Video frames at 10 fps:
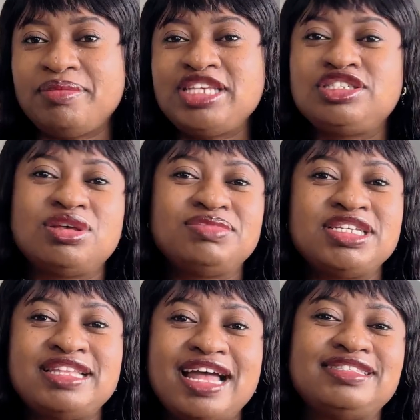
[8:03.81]
is
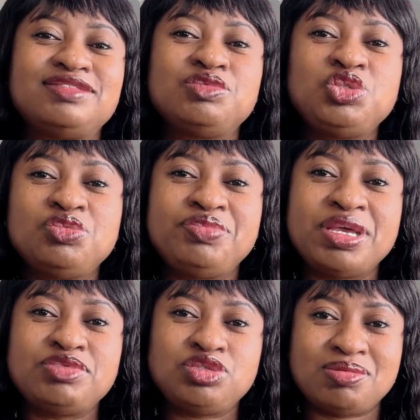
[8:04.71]
something that you'll be
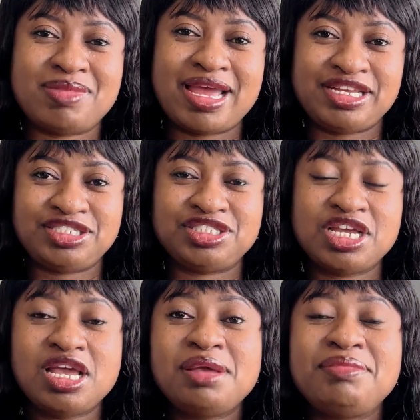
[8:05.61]
able to manage.
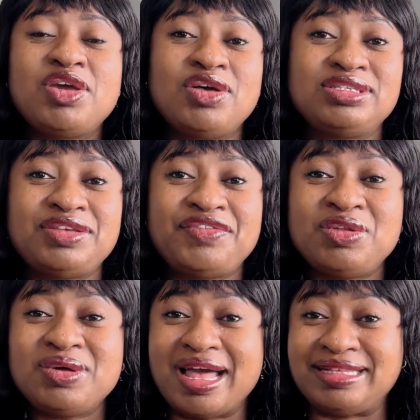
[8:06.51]
Because if you
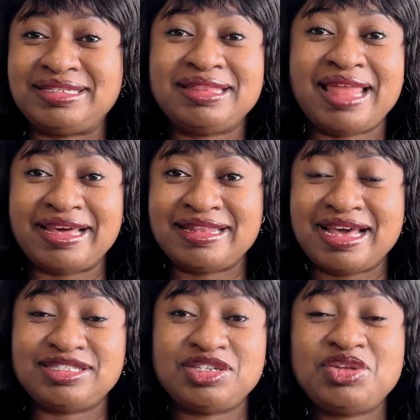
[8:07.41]
look at it like
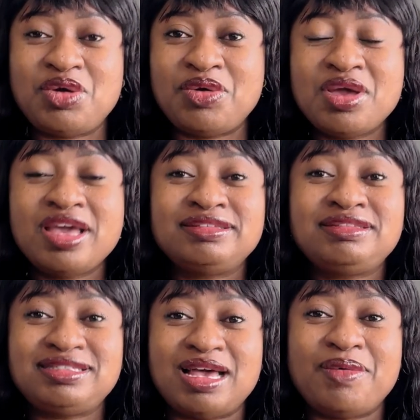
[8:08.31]
that, you know,
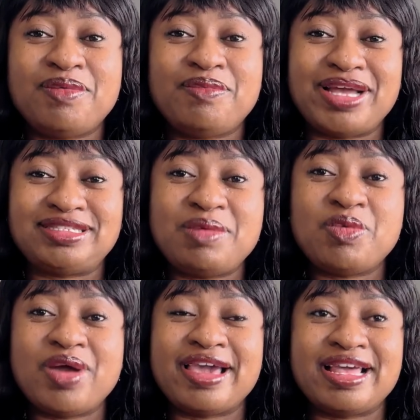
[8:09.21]
these are, by the time
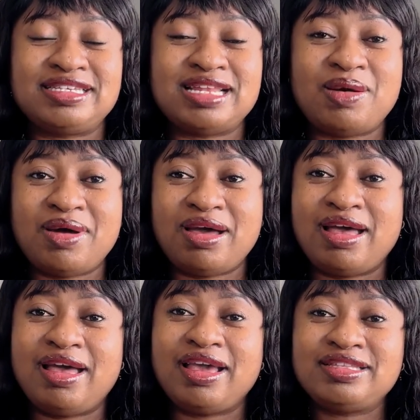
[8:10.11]
we are getting
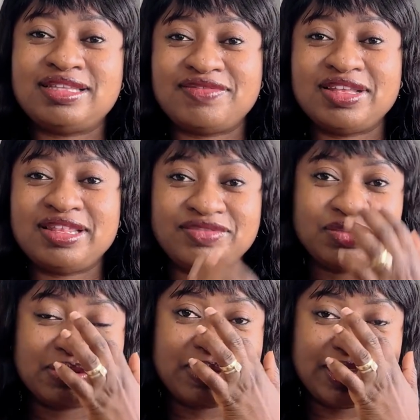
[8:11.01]
our indefinite leave to
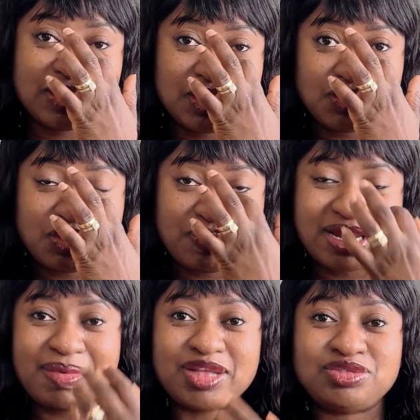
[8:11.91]
remain, you're
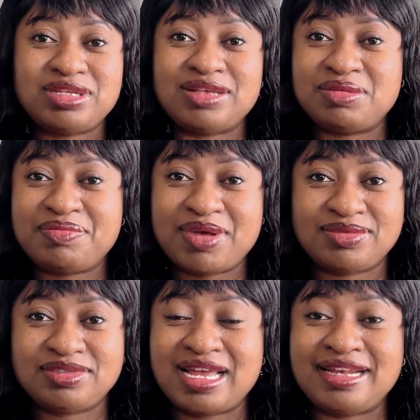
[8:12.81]
paying about
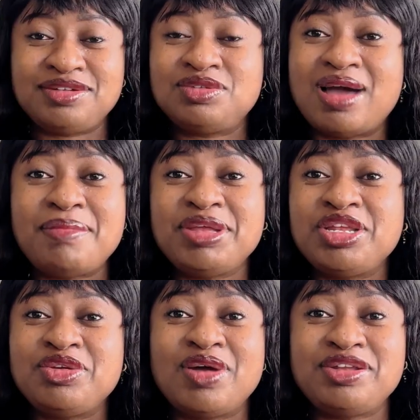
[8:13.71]
£2,000. I don't know how many
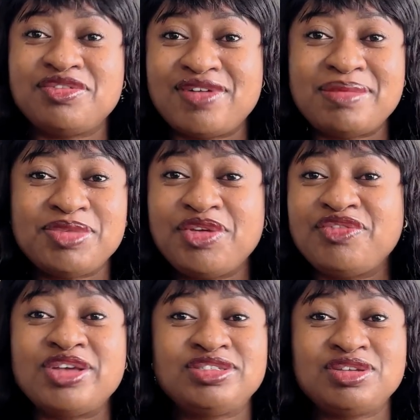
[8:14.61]
you are in your family, or if
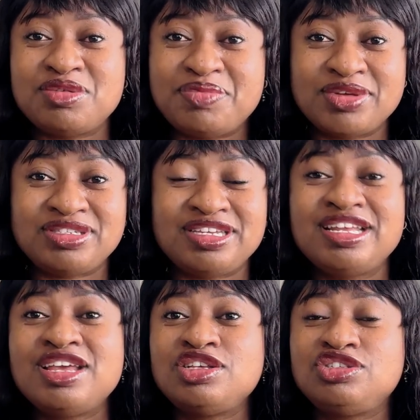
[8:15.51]
you're a single person,
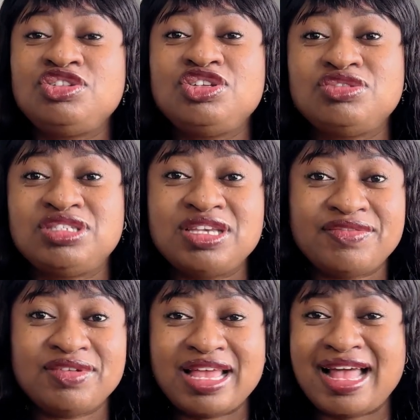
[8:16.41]
so you need to save
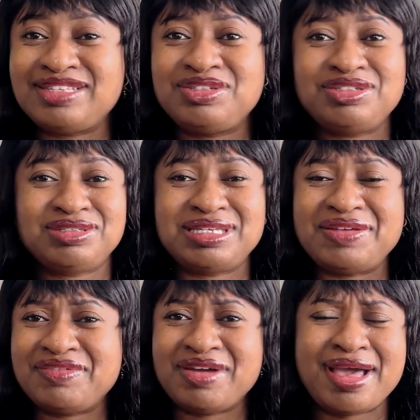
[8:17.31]
for that, you need to
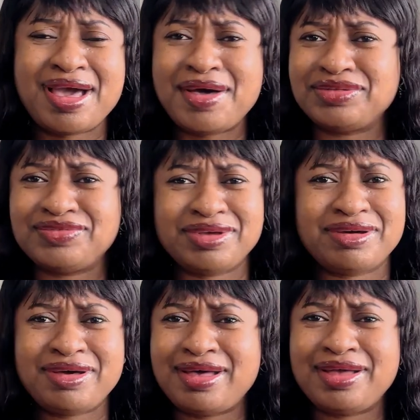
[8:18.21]
save for a house, for a
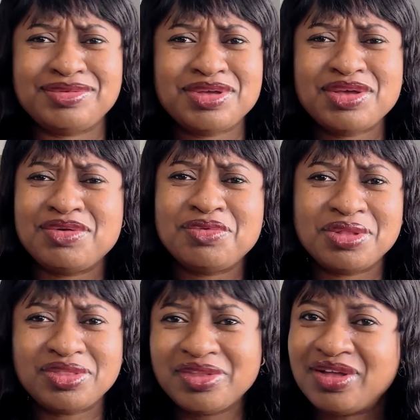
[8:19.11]
car and
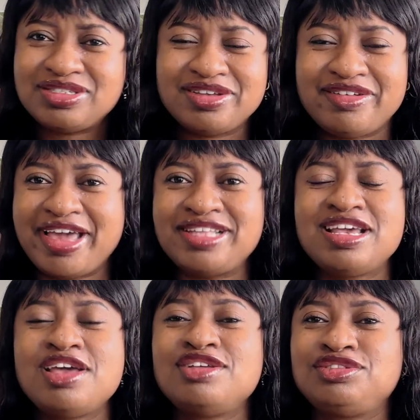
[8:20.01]
whatnot, right?
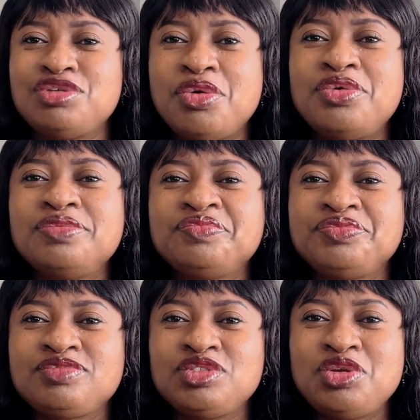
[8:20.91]
So
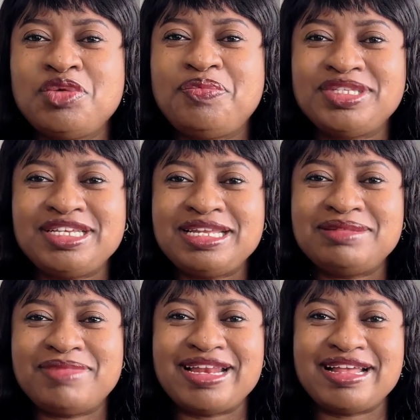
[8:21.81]
you putting in
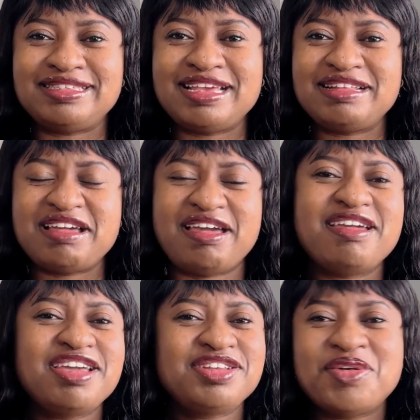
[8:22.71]
mind and saying, hey,
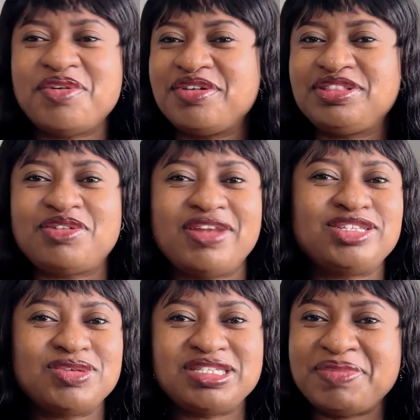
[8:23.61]
they will
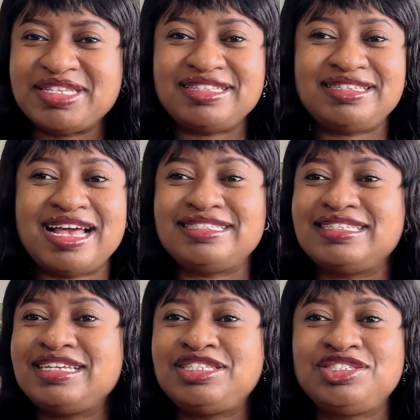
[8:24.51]
collect 20% tax,
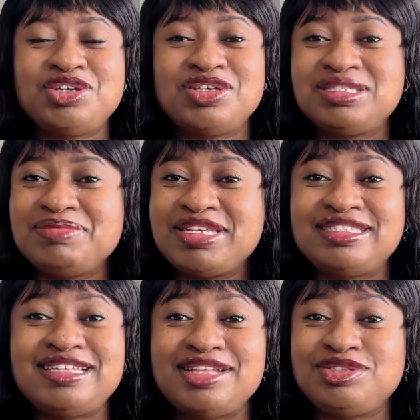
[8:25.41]
it just
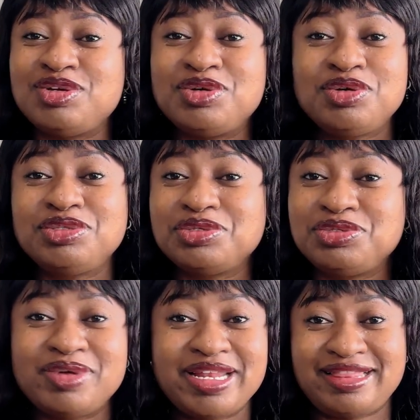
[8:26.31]
means that you're not going to
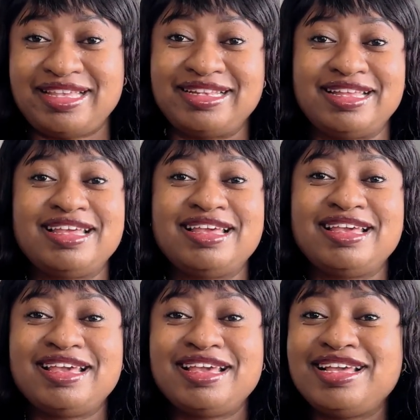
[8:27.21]
do anything.
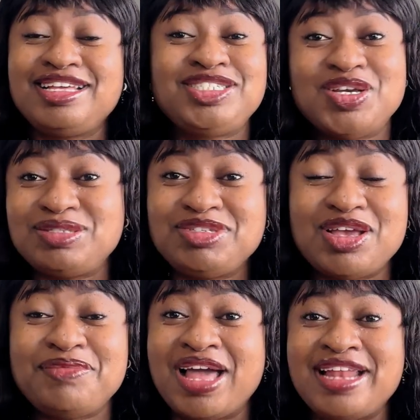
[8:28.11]
It just means
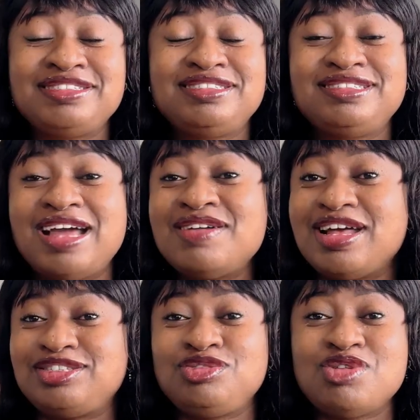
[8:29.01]
that, and now
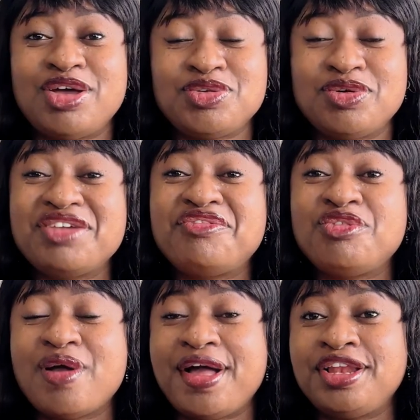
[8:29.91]
that you are young, if
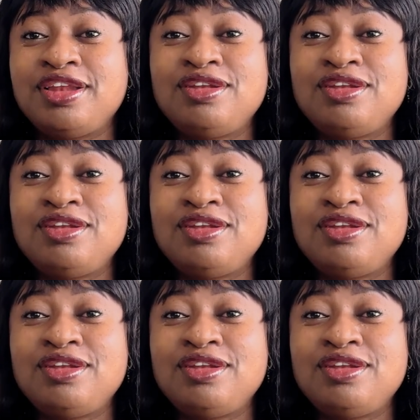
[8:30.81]
you are